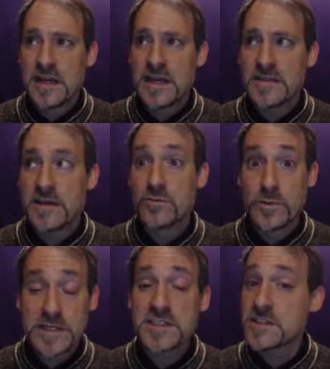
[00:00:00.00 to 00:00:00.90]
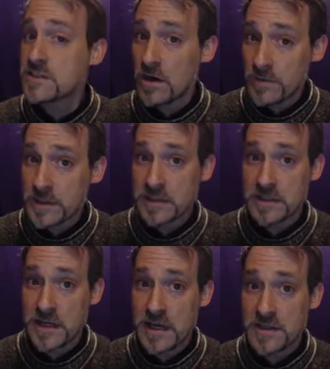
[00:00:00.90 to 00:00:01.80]
And they risk starving
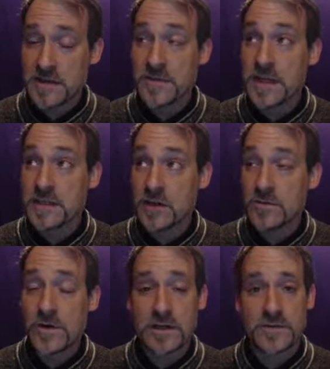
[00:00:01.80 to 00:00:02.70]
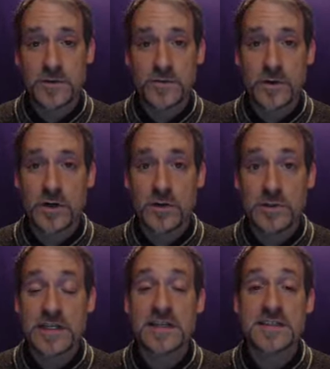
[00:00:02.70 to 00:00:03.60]
to death if they don't find food for
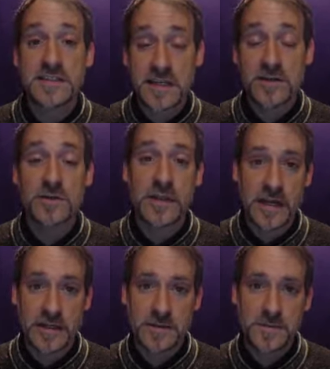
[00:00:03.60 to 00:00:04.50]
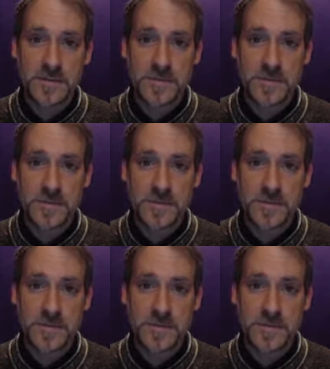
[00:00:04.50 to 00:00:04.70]
only a single night.